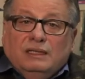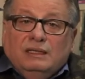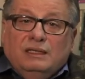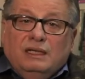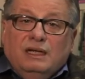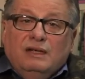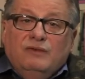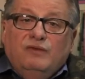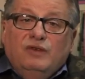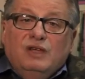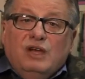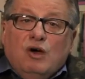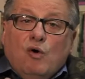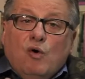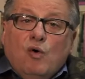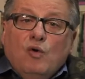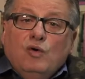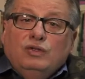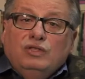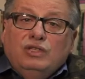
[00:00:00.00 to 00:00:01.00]
suffered
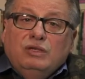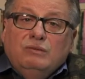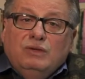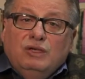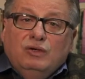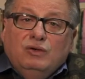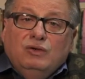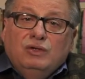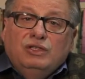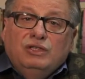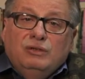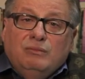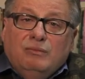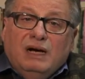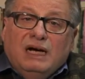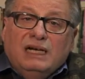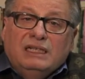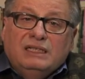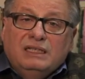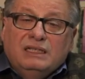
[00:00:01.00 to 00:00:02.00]
11
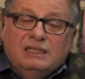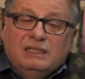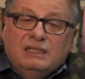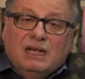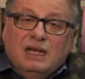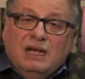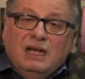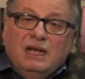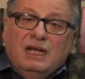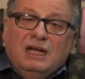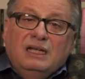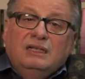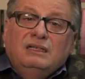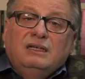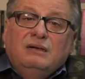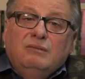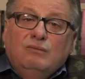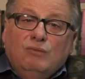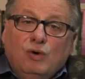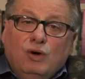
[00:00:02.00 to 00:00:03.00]
million casualties,
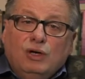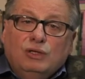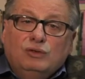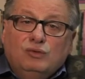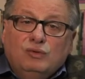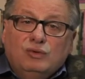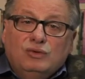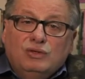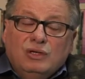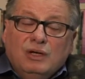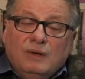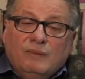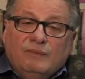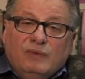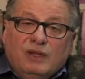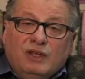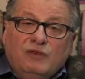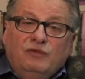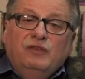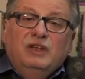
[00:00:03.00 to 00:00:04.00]
both dead
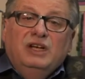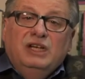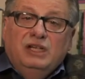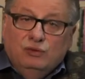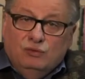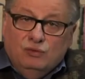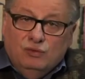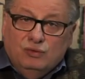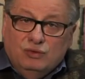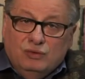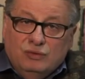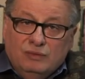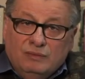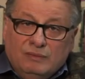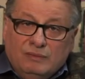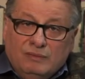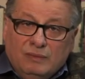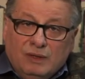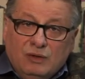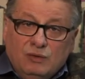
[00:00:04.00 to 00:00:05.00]
and wounded.
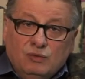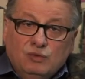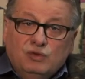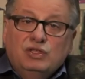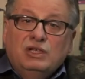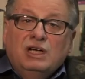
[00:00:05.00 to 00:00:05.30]
The